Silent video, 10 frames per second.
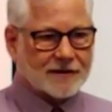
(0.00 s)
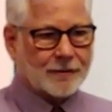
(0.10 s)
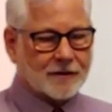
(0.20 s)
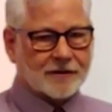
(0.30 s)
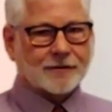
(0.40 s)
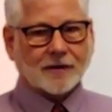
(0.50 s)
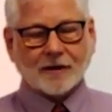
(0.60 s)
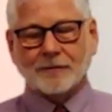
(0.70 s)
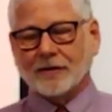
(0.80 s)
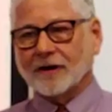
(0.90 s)
He went to a
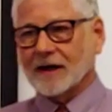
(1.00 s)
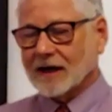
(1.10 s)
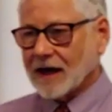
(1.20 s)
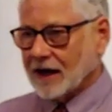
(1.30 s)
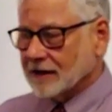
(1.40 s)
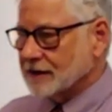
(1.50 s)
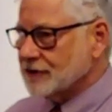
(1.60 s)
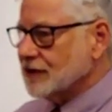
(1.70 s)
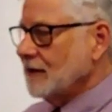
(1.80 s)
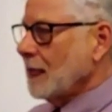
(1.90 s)
community
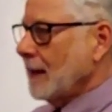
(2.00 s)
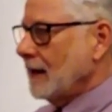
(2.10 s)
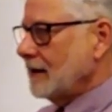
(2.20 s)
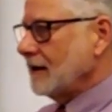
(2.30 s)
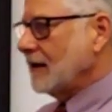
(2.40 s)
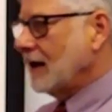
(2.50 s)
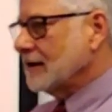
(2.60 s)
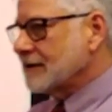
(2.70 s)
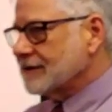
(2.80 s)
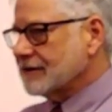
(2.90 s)
college and he
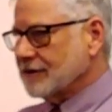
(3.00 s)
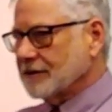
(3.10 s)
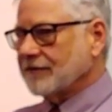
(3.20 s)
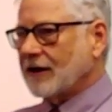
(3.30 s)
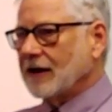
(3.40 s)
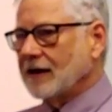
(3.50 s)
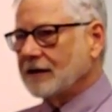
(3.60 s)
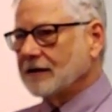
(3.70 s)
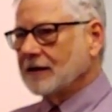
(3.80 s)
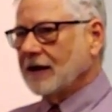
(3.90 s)
got
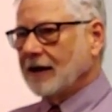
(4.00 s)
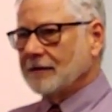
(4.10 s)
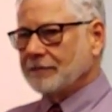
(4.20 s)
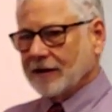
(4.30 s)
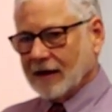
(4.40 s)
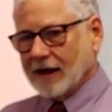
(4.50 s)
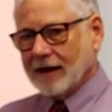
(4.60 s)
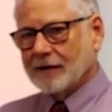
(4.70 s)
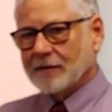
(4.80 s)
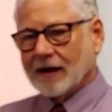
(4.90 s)
certified and
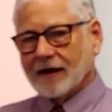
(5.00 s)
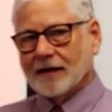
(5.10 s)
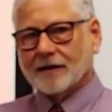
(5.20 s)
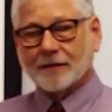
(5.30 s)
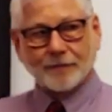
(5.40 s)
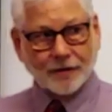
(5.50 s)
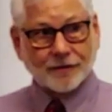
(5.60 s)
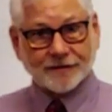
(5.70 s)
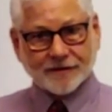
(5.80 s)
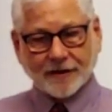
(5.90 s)
became a
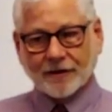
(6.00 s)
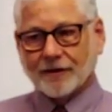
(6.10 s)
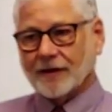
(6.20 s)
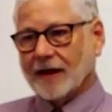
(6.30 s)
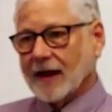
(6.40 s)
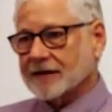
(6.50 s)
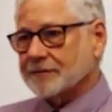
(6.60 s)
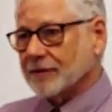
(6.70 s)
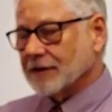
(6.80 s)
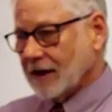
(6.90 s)
computer security
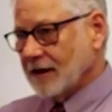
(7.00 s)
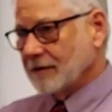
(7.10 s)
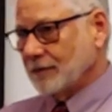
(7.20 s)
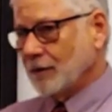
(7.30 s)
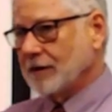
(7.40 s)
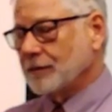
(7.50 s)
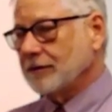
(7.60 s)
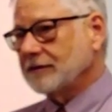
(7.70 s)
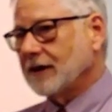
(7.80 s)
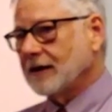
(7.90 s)
expert and went
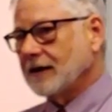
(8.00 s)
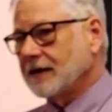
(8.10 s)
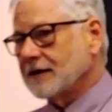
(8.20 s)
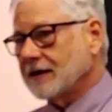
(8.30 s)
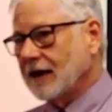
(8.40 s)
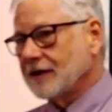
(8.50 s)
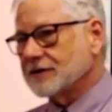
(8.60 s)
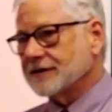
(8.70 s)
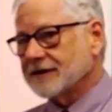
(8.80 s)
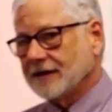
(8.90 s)
uh, into the
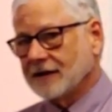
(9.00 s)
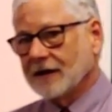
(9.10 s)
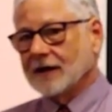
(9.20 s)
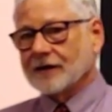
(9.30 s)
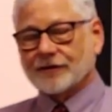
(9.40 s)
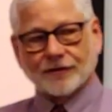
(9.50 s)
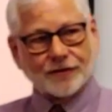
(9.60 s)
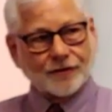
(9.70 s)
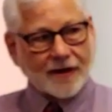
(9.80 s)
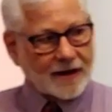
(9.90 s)
agency to
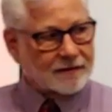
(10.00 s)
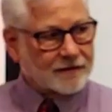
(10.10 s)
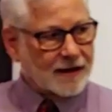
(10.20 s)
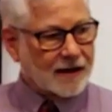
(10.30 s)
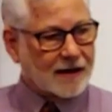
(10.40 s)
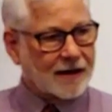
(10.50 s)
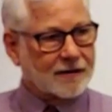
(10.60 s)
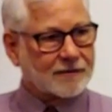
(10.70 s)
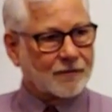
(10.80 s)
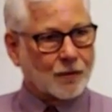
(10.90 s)
do that, that
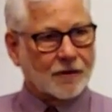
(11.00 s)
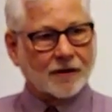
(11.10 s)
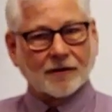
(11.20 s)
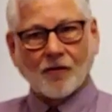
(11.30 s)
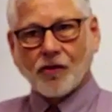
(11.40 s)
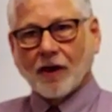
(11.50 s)
kind of work.